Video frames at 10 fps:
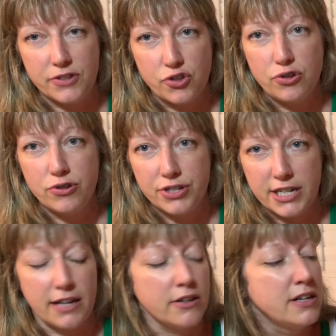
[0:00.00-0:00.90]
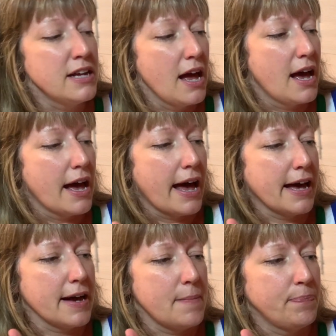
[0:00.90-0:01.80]
it's true to style.
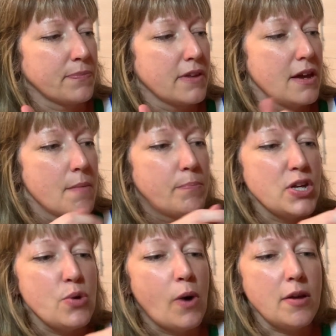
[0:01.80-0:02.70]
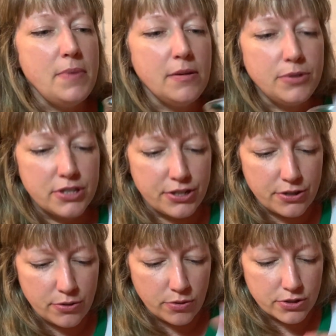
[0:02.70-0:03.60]
But you want to be able
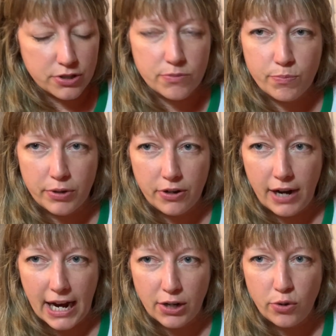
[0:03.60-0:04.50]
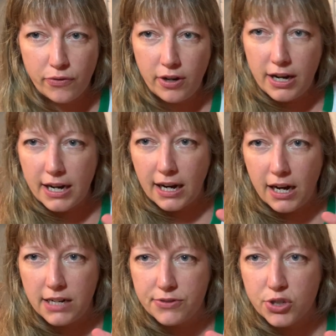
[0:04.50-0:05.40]
to put your hand over it and
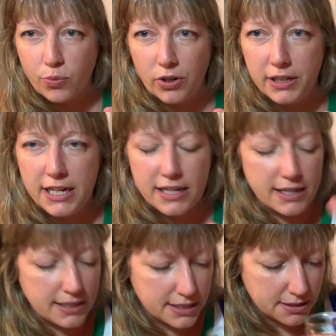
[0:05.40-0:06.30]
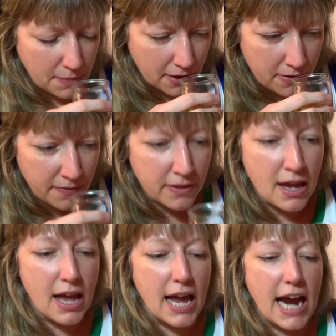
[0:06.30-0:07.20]
kind of swirl it and smell.
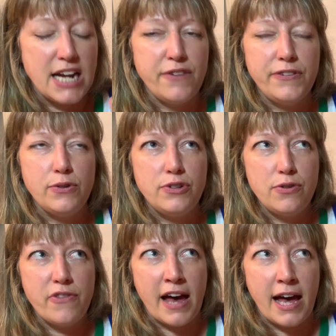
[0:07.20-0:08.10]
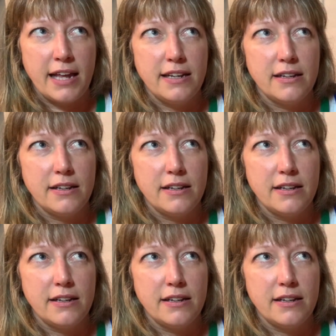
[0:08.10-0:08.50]
And if you do that